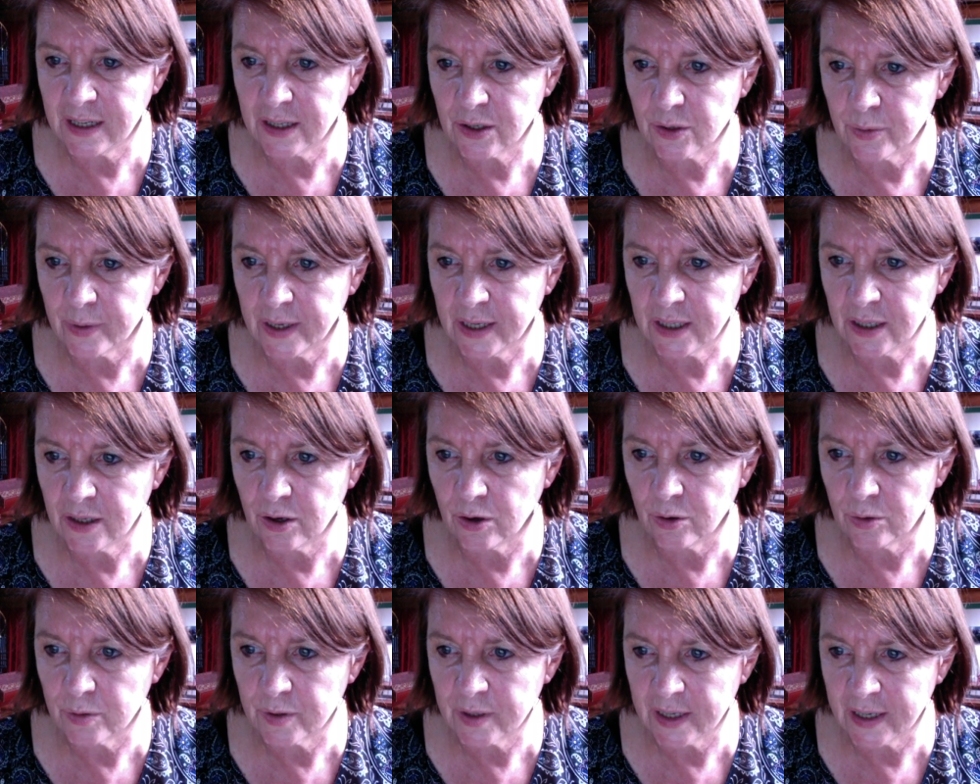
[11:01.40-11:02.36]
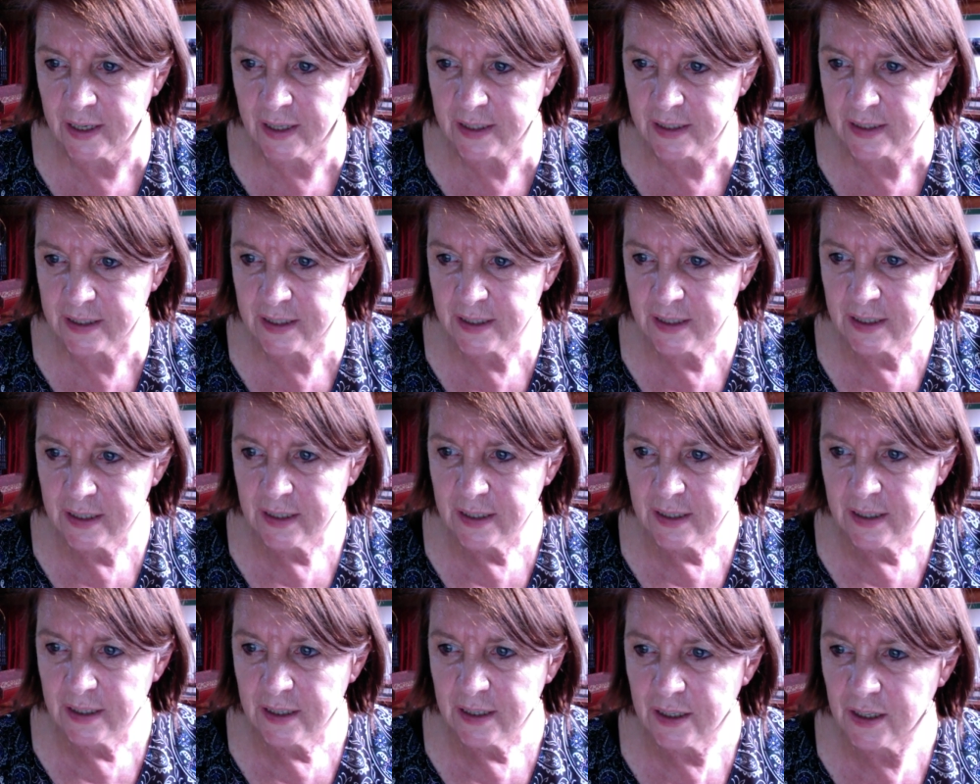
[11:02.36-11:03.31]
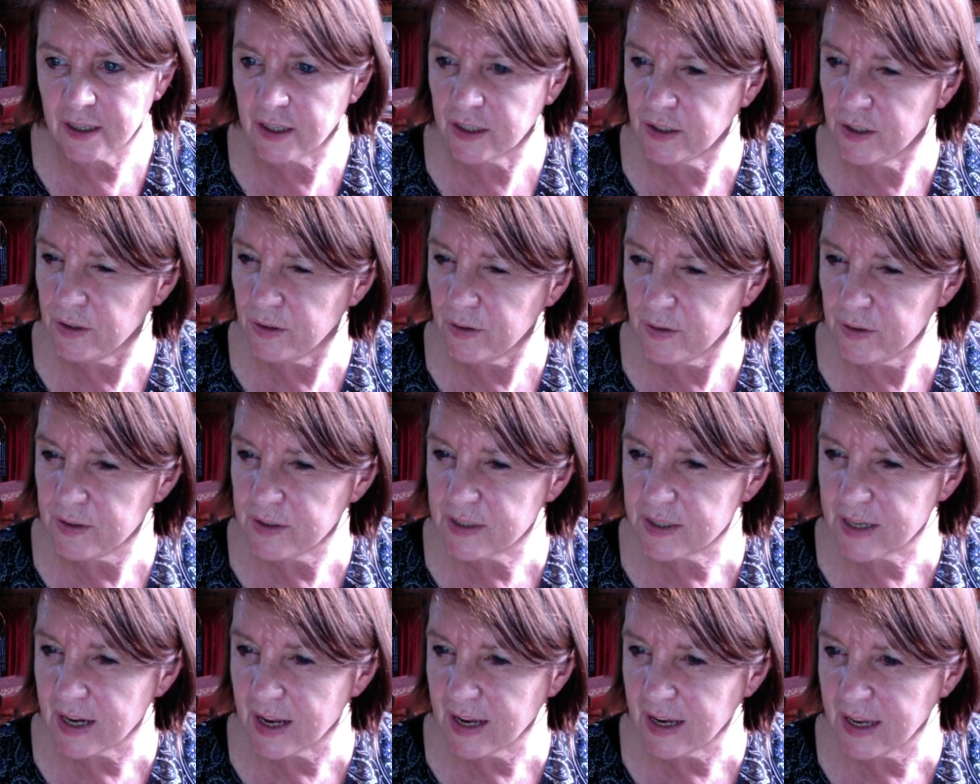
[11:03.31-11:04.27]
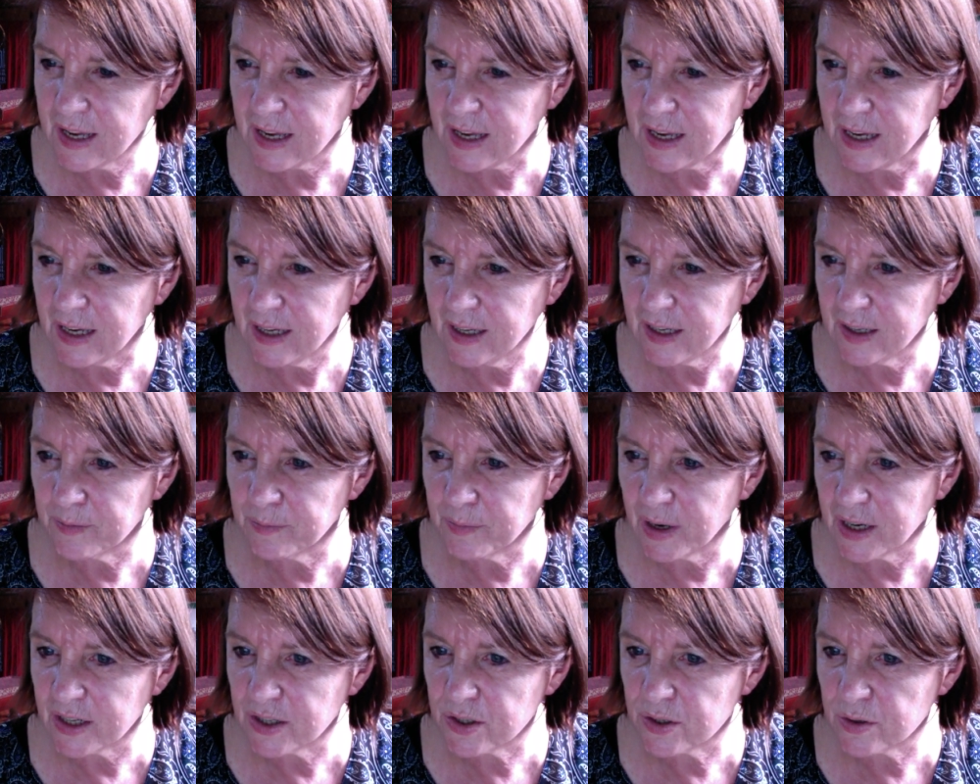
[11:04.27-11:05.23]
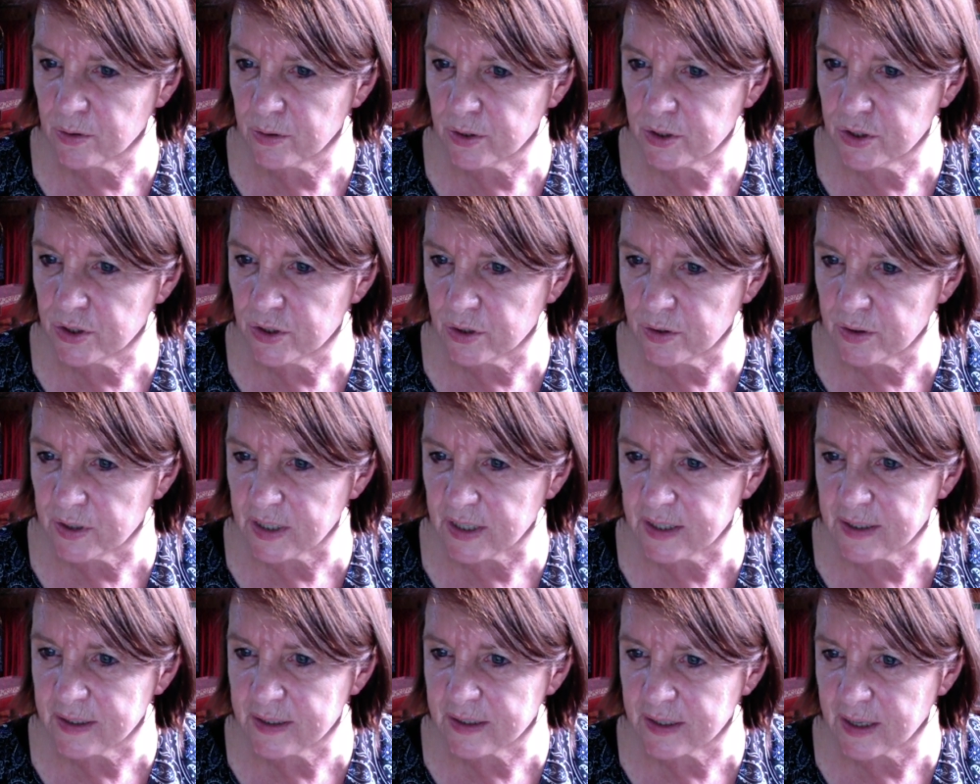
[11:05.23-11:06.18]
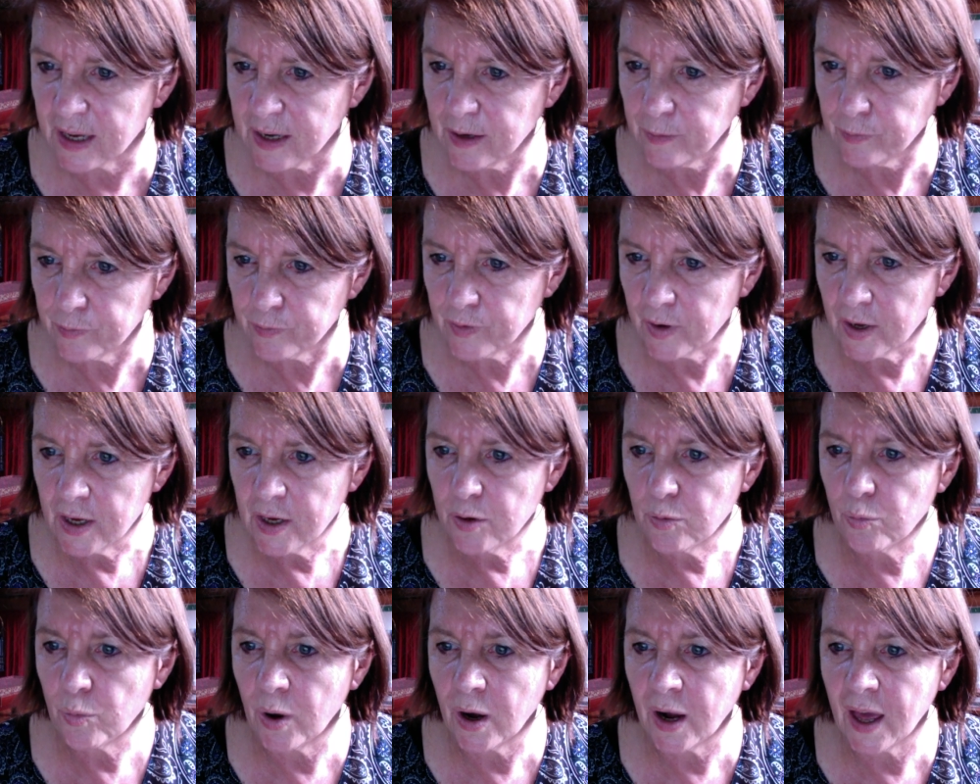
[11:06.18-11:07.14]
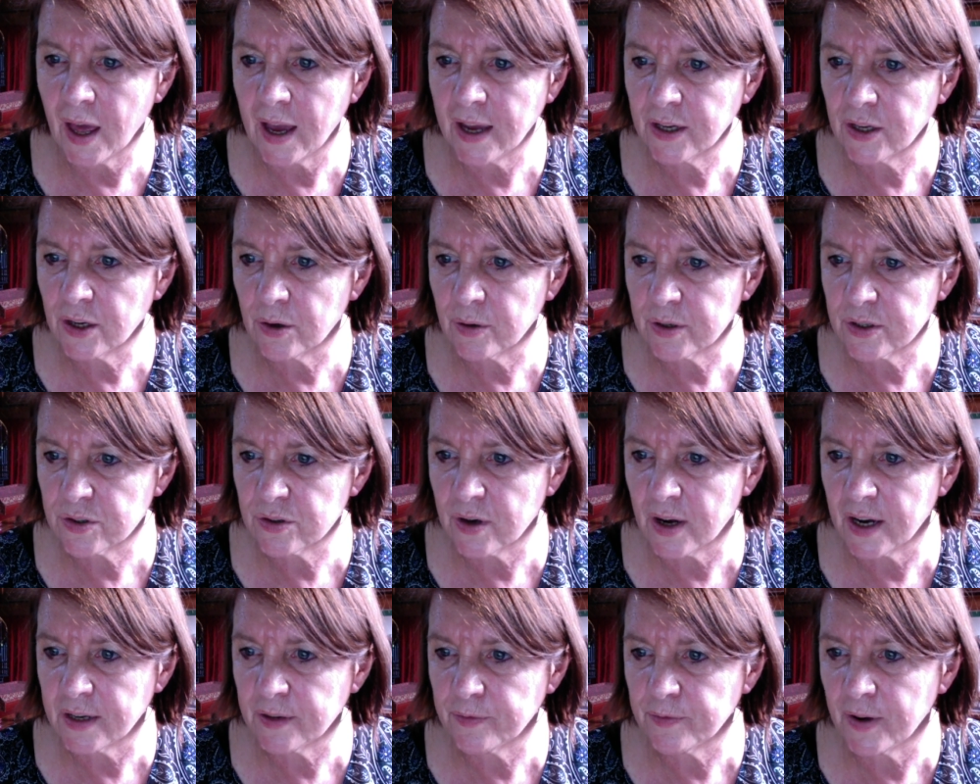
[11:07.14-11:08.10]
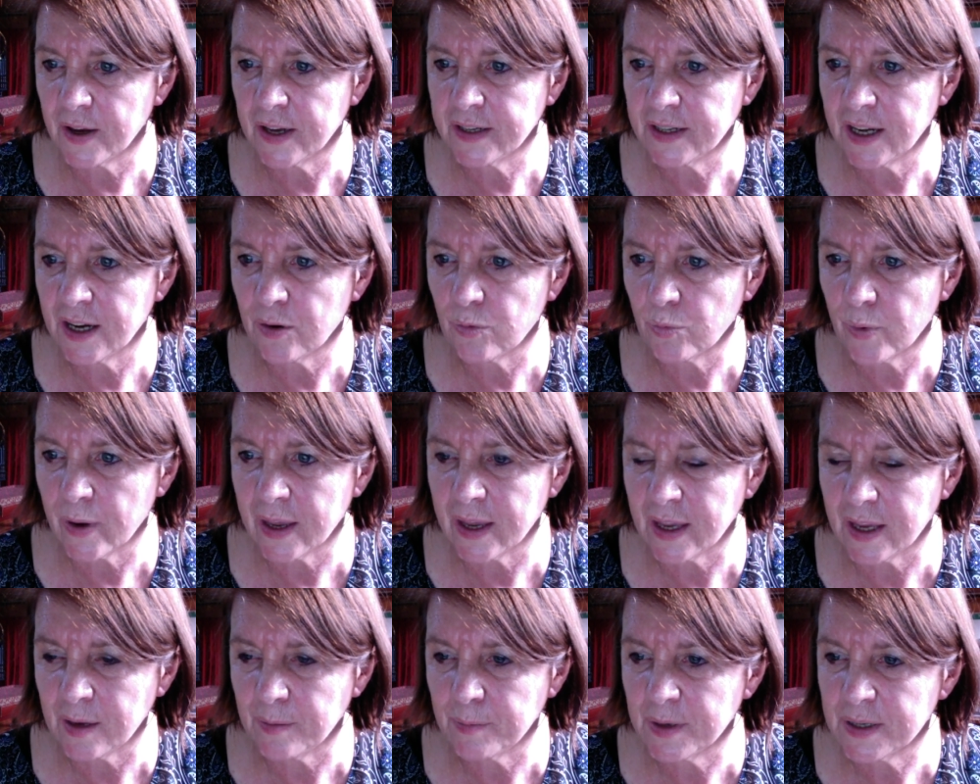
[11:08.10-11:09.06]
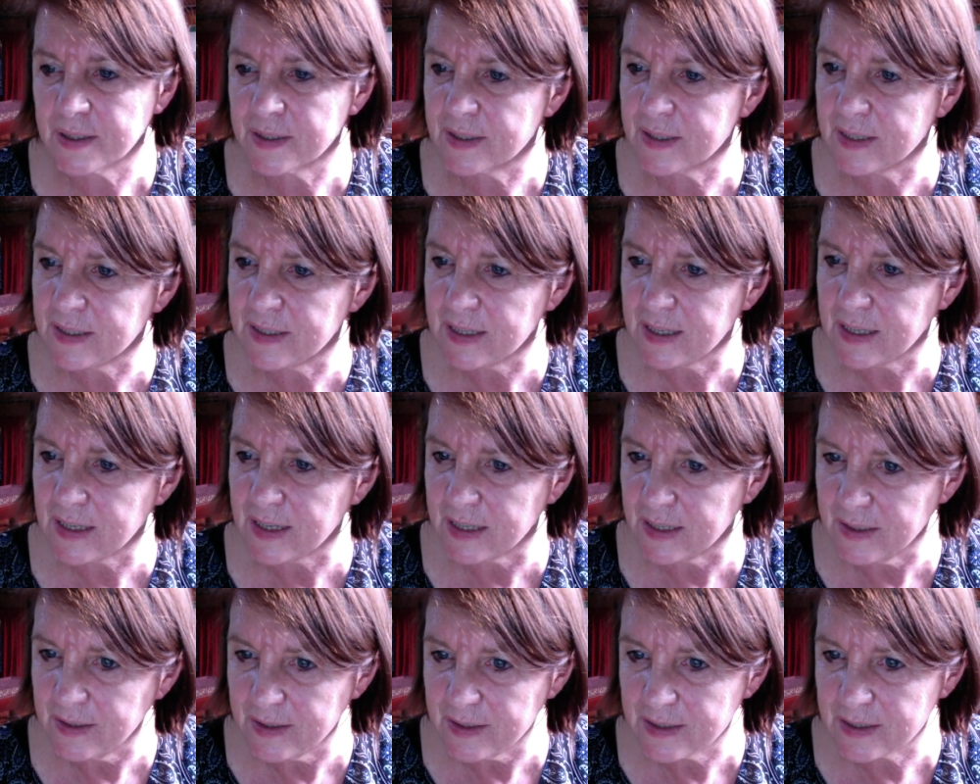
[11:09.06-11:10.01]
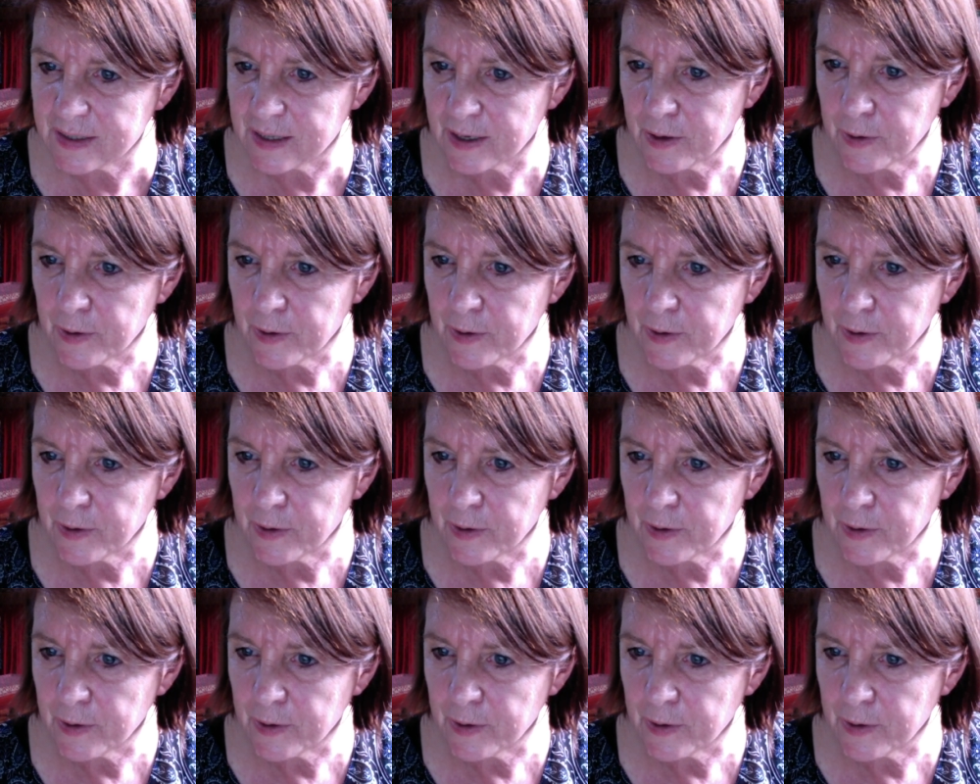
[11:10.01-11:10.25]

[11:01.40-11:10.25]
Queen Coldheart. Can you stay here and make sure Jute is safe while I go and try to find out where Immensity is?